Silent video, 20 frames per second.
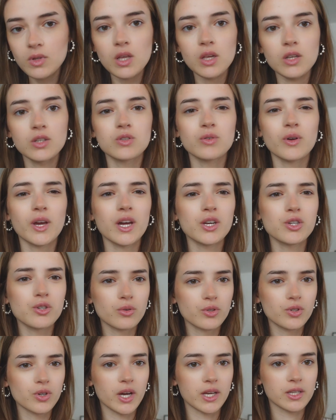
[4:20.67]
So like I
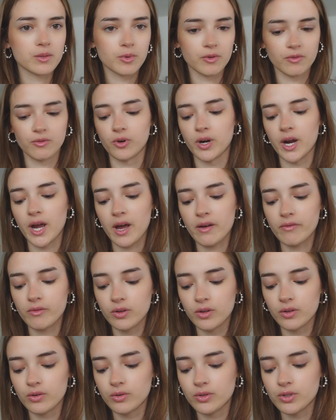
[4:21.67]
showed you guys before, I have the
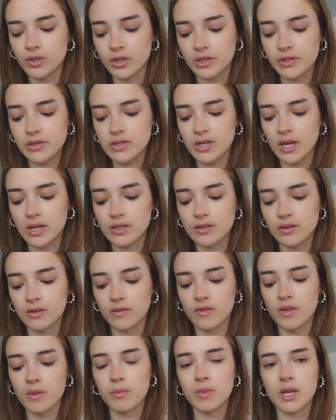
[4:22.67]
little Tarte set
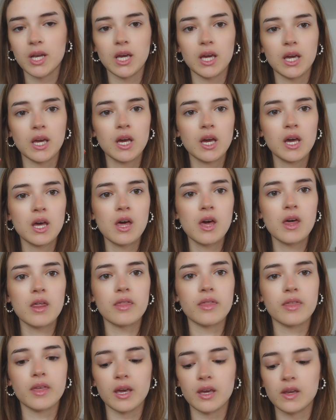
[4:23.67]
of the mini
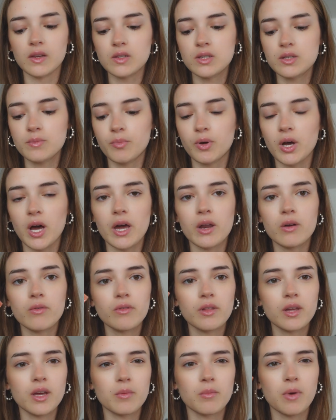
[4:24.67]
things, but I don't
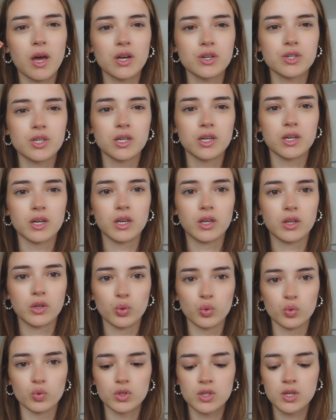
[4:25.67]
think I'm actually gonna
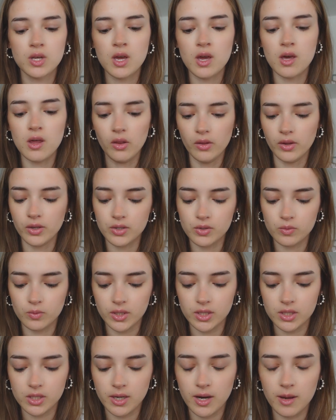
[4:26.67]
use this
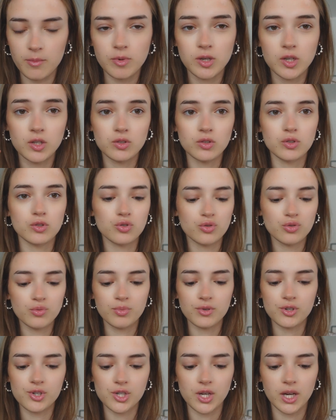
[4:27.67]
one today because it's
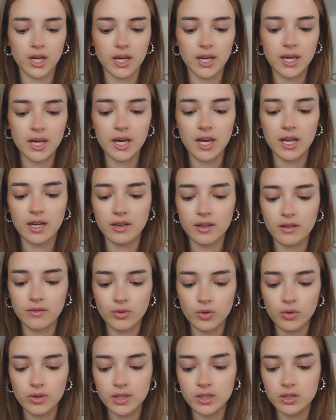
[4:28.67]
super shiny, and if
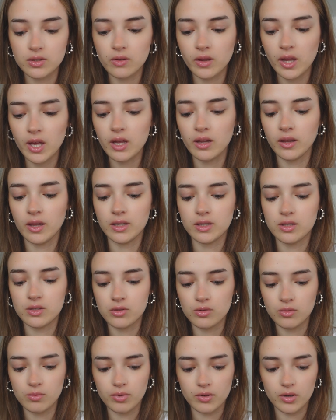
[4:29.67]
you're into that, that's
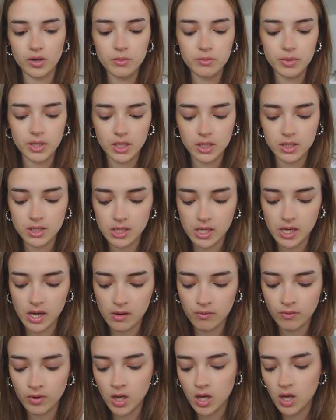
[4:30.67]
super, because they have